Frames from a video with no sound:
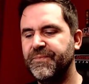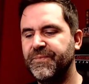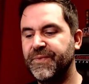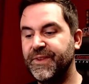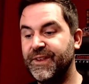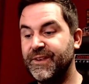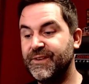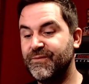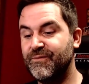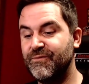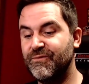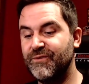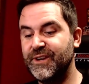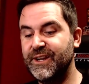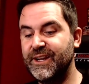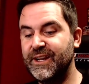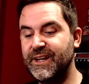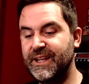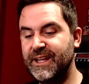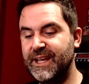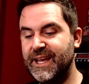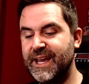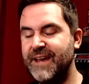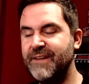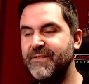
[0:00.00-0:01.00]
It's
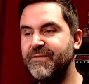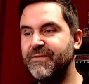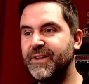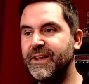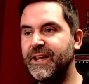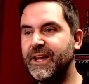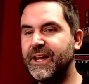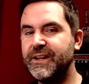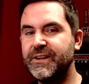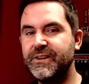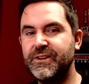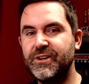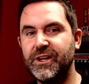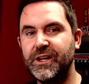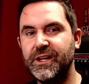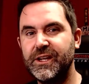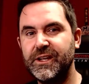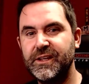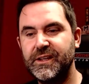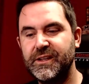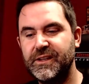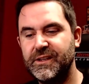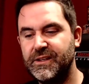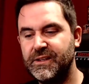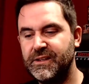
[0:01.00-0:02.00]
really heavy
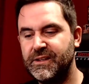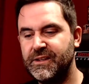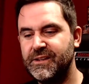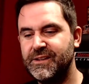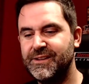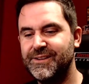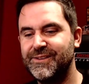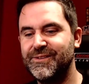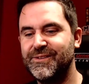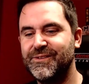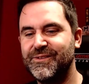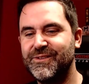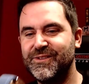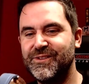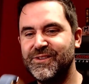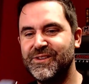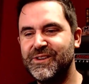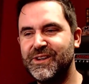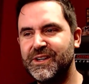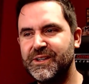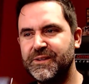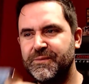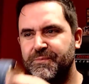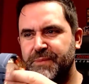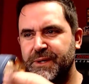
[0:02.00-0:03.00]
actually.
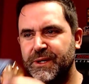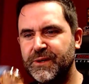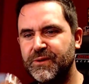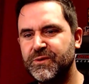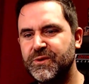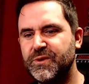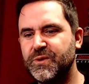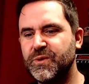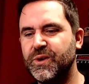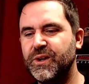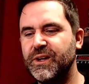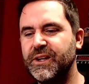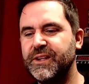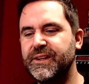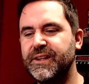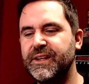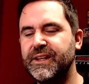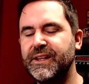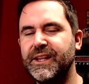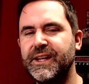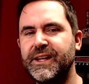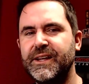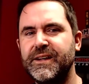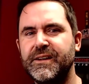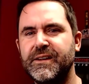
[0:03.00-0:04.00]
Nice build quality
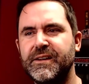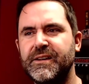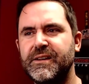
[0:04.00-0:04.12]
that.